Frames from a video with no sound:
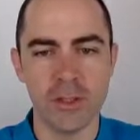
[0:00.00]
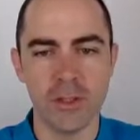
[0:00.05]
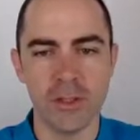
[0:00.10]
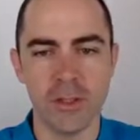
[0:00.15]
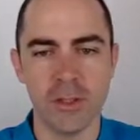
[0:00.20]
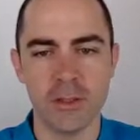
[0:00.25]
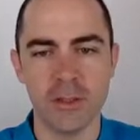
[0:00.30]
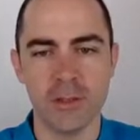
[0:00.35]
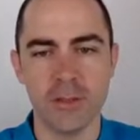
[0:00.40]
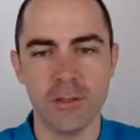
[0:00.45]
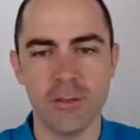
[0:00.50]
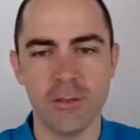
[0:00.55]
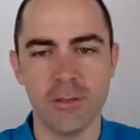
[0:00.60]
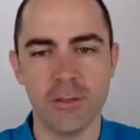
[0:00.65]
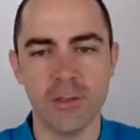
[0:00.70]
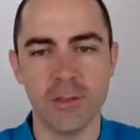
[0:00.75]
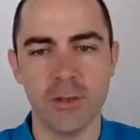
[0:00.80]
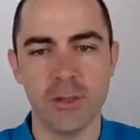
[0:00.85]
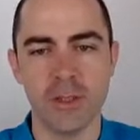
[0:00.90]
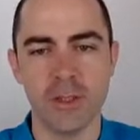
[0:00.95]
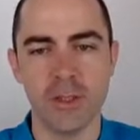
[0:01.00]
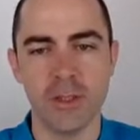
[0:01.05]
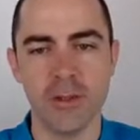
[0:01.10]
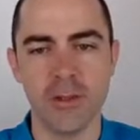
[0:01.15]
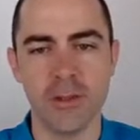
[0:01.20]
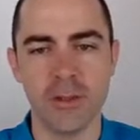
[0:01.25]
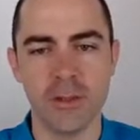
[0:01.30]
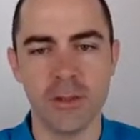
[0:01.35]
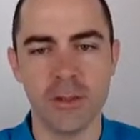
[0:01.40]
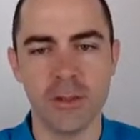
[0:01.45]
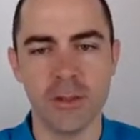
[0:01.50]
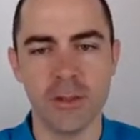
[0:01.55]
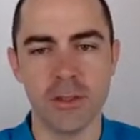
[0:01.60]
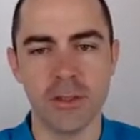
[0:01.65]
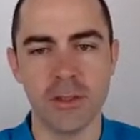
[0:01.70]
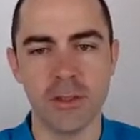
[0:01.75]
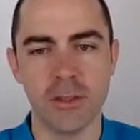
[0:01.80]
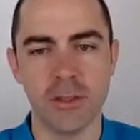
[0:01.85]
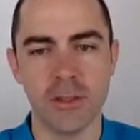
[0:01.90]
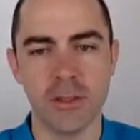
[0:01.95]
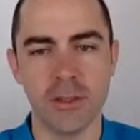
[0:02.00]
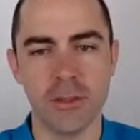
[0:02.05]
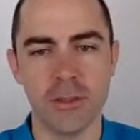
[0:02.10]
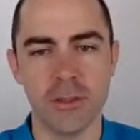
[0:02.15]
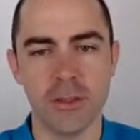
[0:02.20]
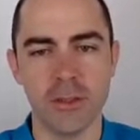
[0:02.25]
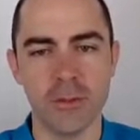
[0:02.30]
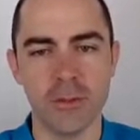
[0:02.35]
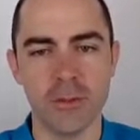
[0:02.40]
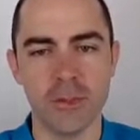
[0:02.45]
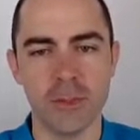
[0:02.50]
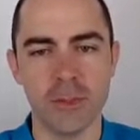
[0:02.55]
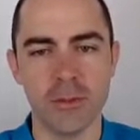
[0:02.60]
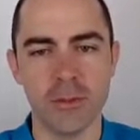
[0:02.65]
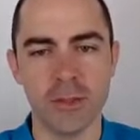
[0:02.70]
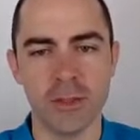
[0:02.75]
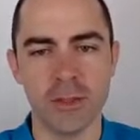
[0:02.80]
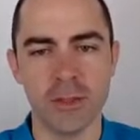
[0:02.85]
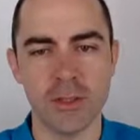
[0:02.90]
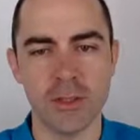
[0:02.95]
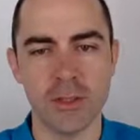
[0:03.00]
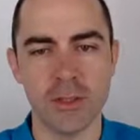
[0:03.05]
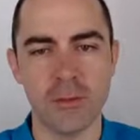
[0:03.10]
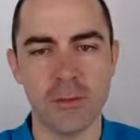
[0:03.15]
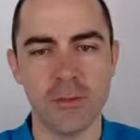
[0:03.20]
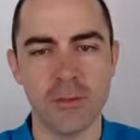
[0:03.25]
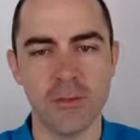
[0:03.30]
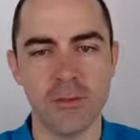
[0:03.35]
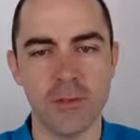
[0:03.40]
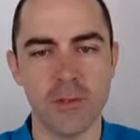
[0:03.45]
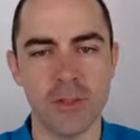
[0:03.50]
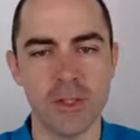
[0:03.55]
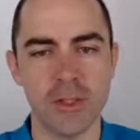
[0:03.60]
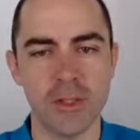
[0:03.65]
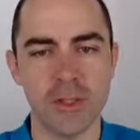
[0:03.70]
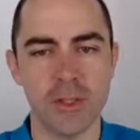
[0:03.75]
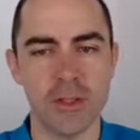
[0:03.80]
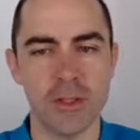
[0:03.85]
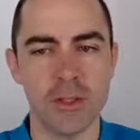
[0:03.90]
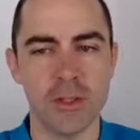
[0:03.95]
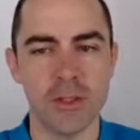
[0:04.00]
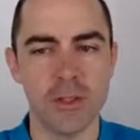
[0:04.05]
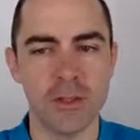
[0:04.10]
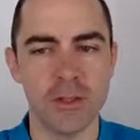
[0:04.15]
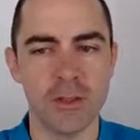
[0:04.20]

And therefore here, yeah, you can distinguish the events that are coming from each car.